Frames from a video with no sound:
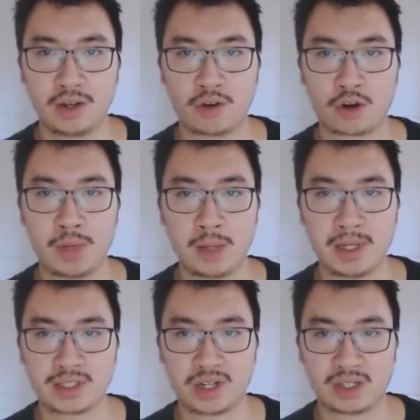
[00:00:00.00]
or maybe
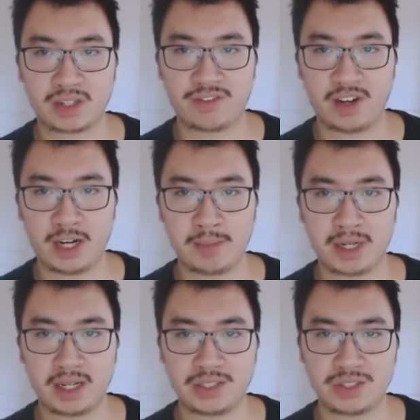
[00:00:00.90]
it's hard to find
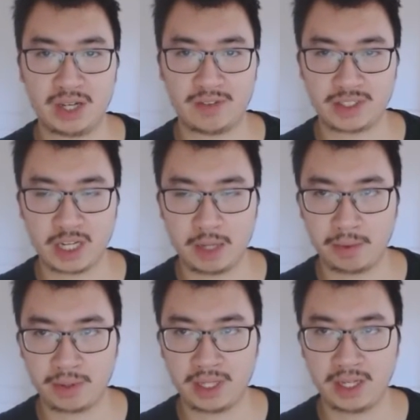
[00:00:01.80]
because you have a table
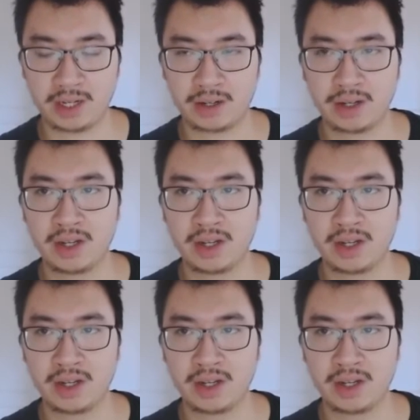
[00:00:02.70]
here,